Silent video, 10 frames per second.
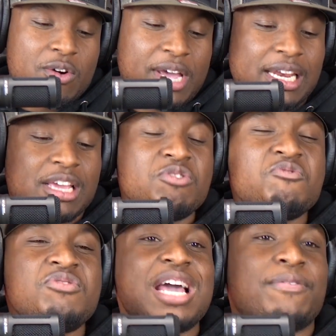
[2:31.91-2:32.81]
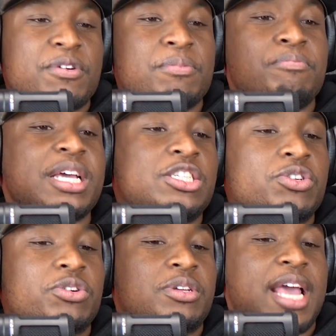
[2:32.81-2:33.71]
Okay, now you never met
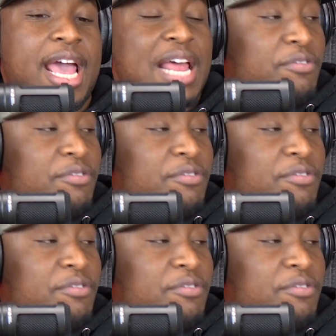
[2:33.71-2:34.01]
your dad.